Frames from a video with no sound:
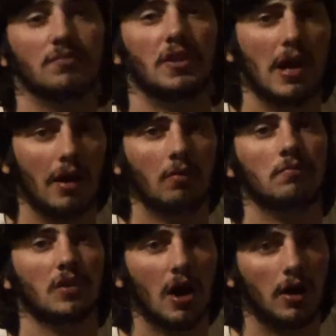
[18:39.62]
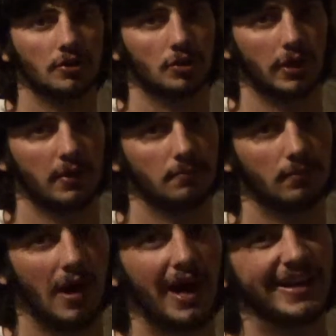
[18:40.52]
you know, country,
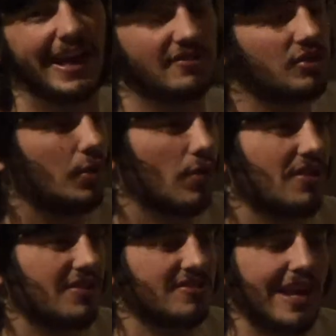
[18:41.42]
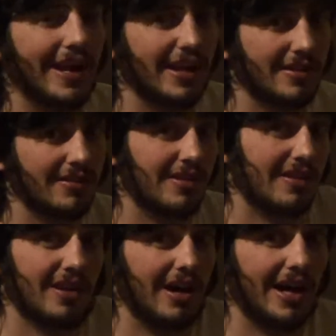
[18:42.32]
I guess you were to say.
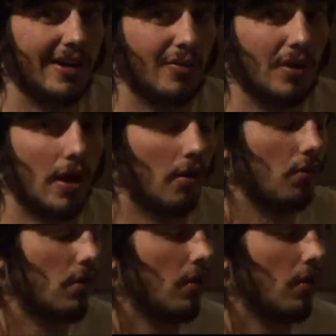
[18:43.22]
I don't know.